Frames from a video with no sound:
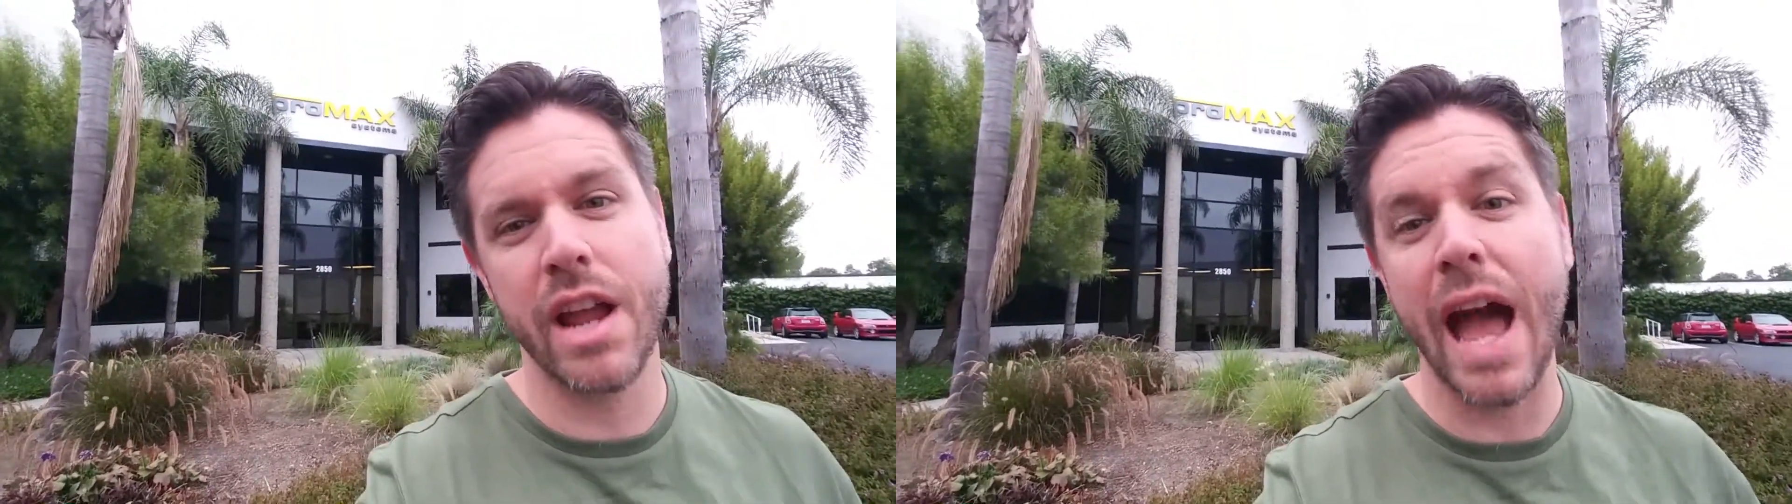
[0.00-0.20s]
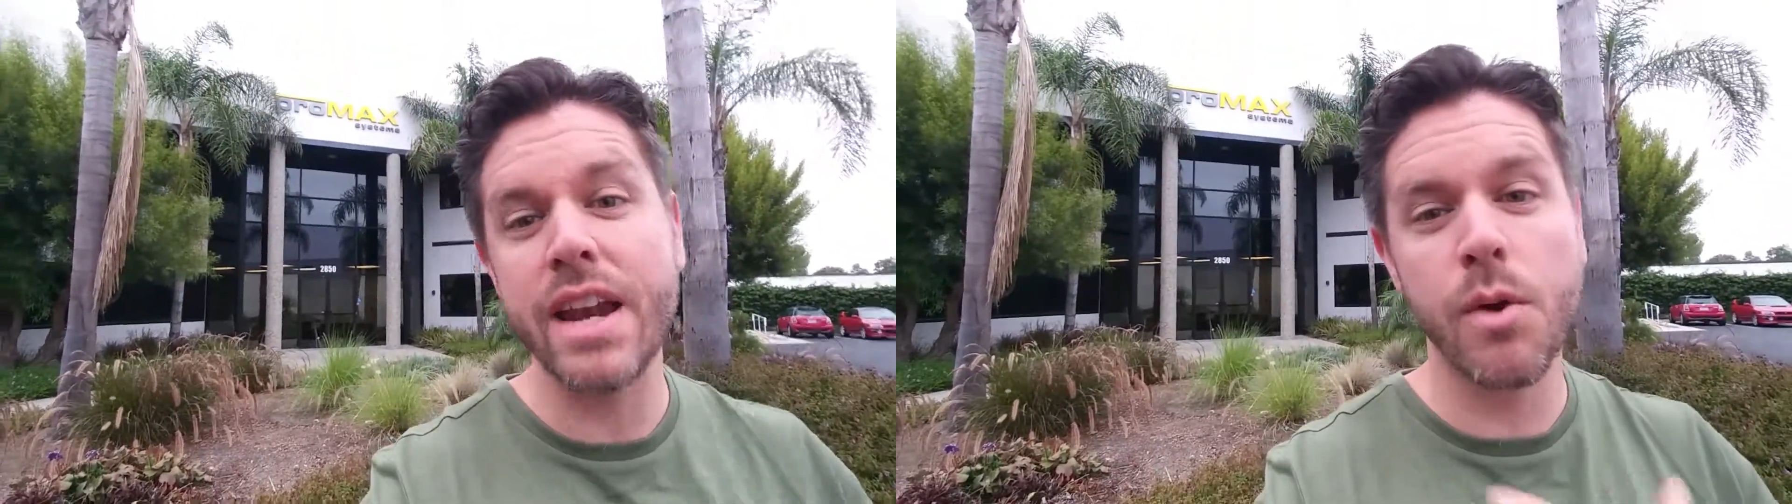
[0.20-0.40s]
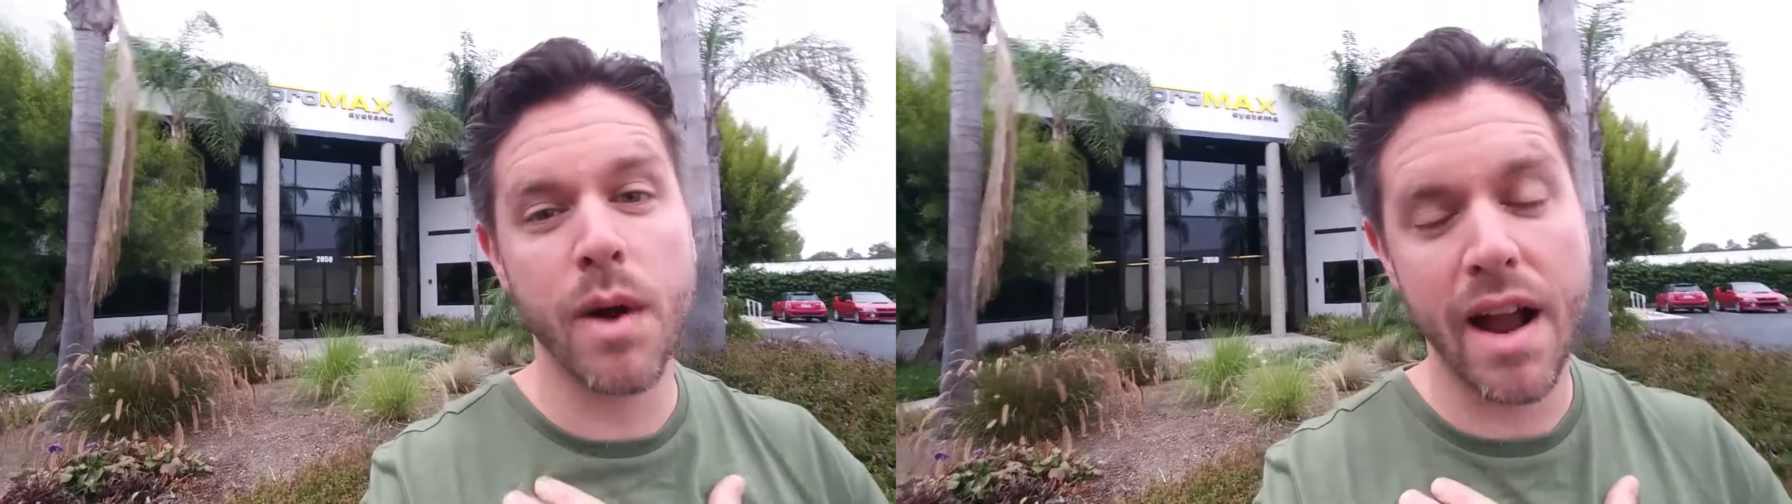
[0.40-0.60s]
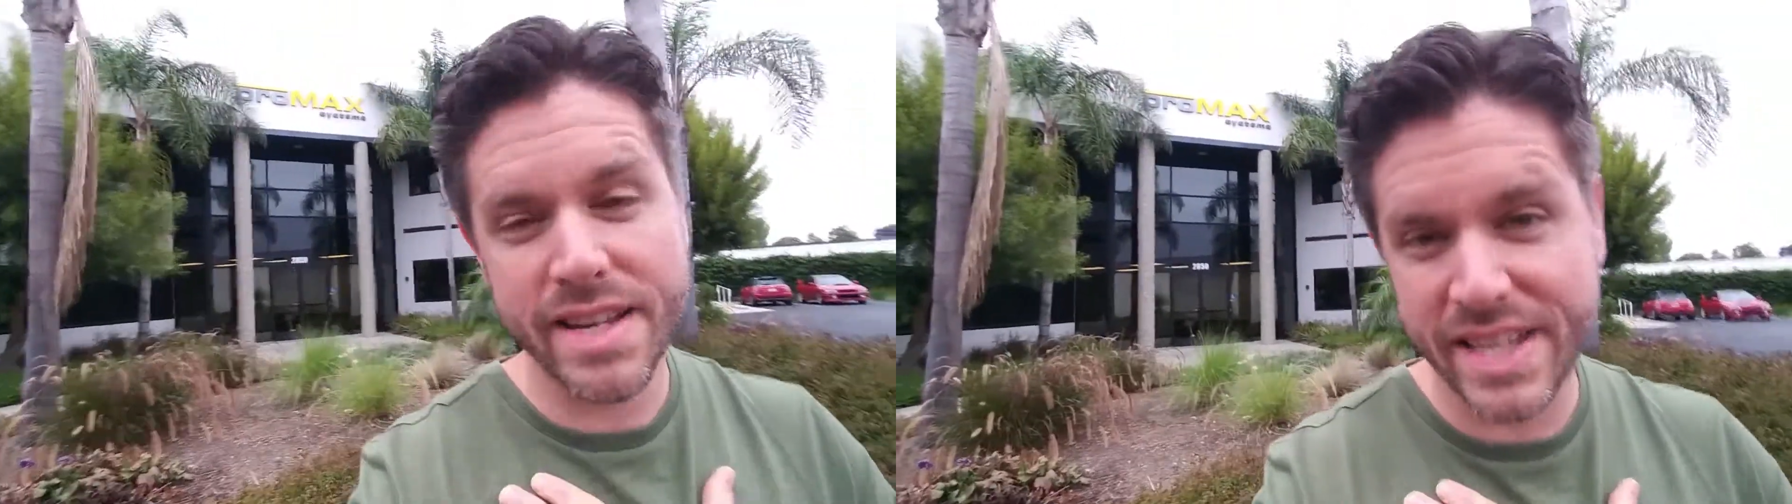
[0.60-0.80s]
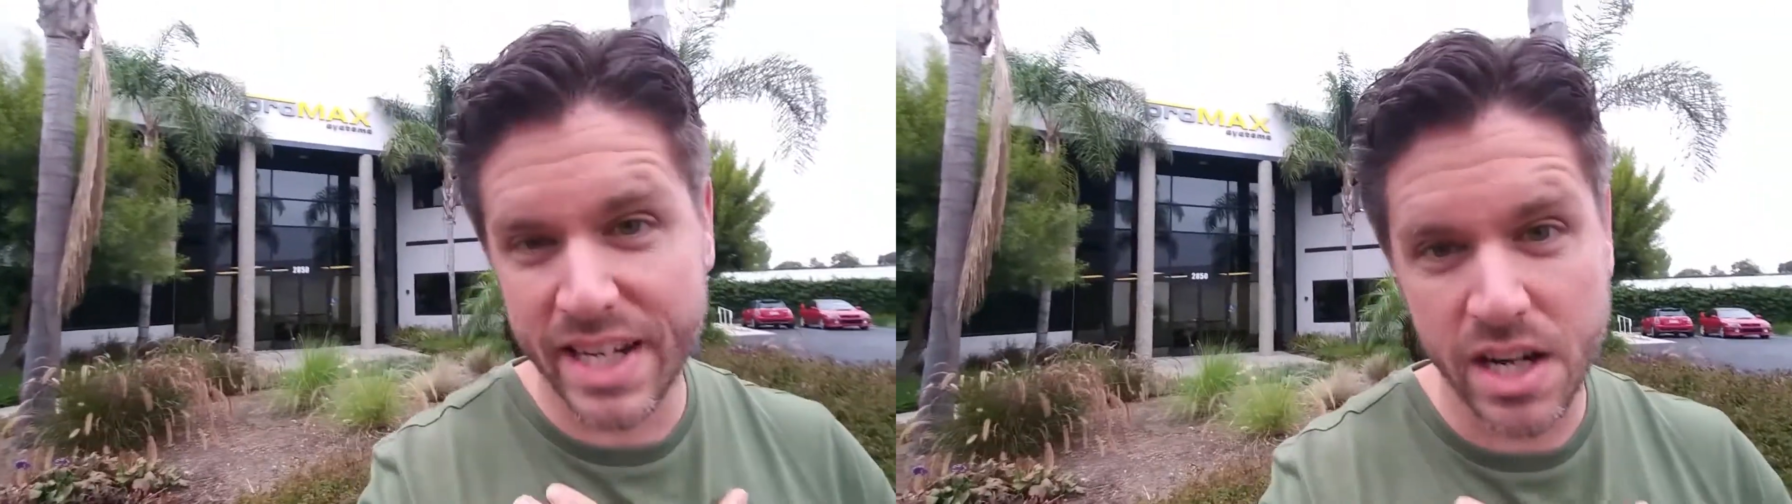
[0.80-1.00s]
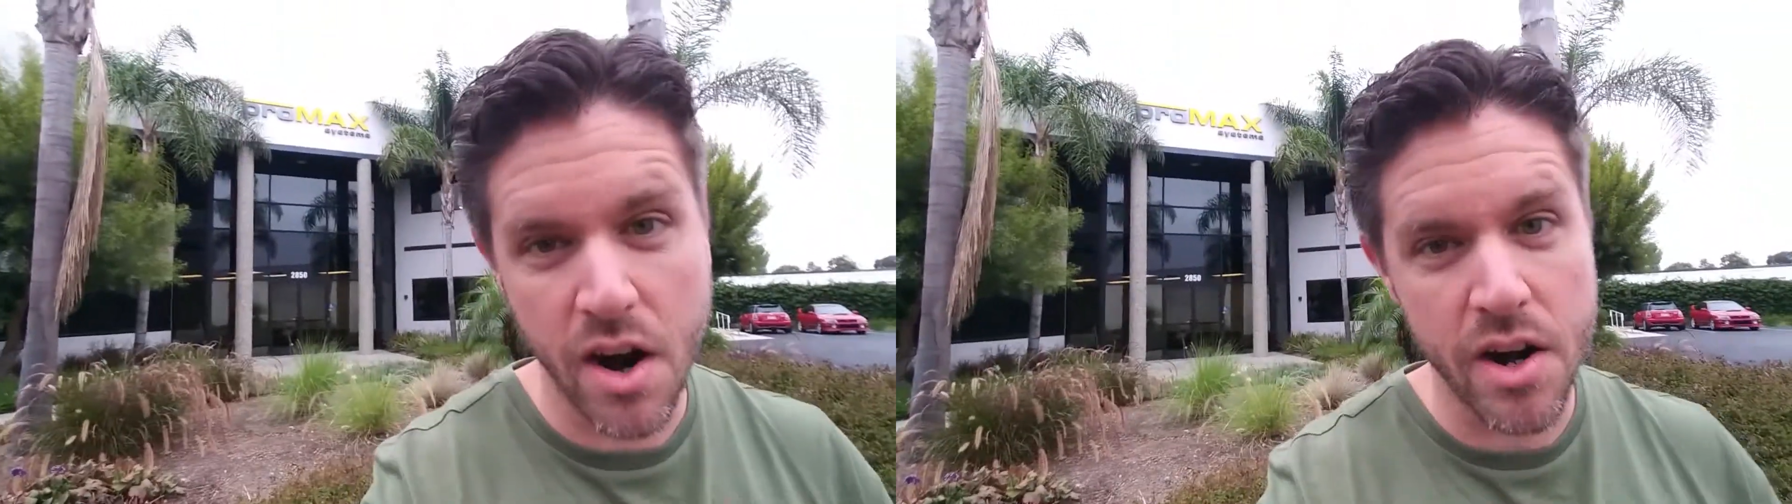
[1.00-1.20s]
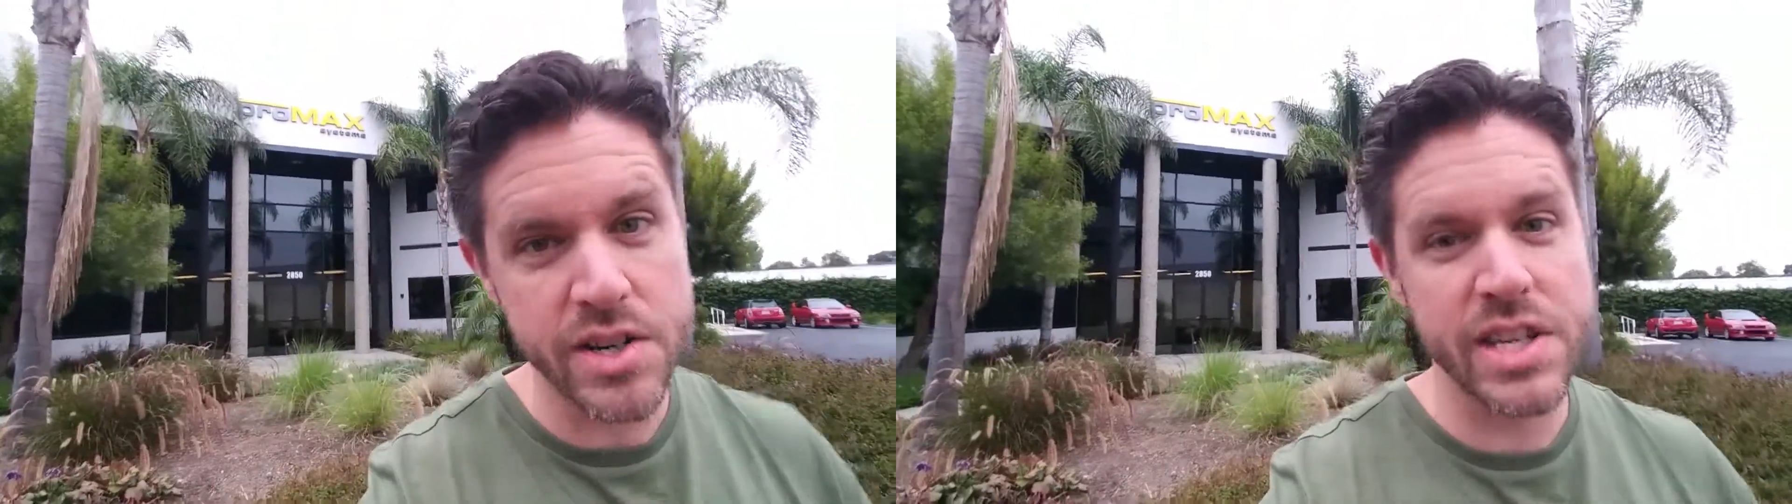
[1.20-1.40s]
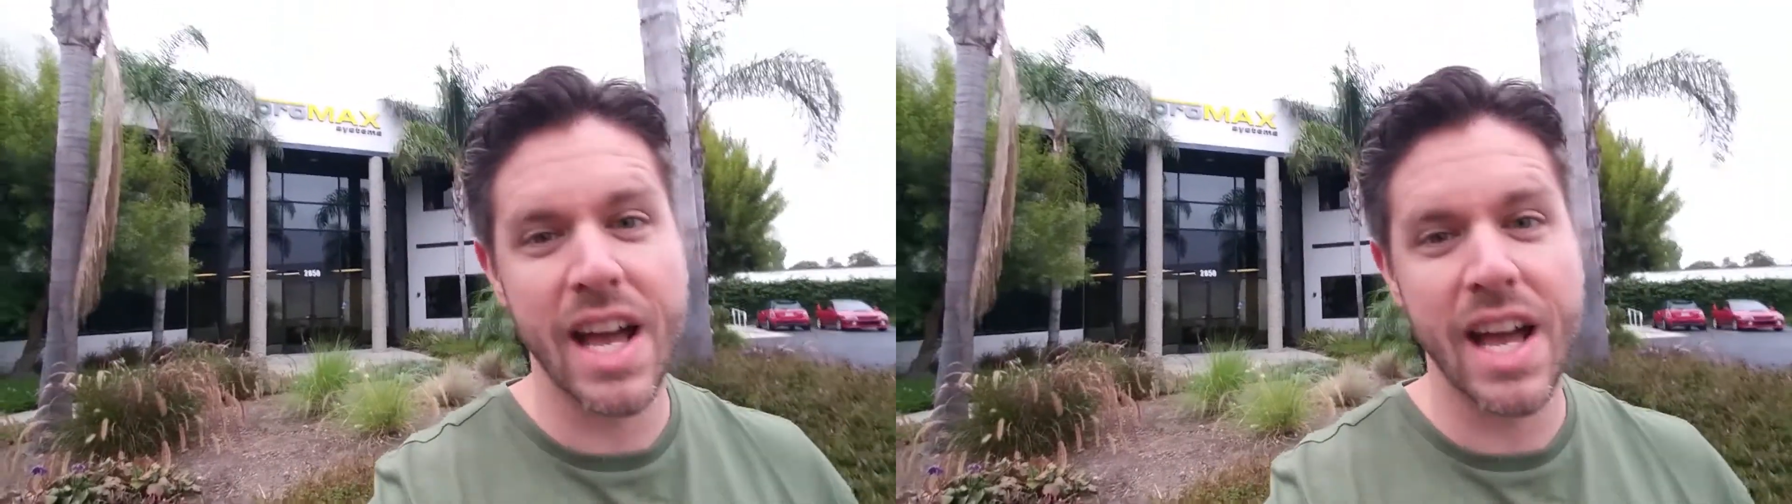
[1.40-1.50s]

I know where I see it in ours.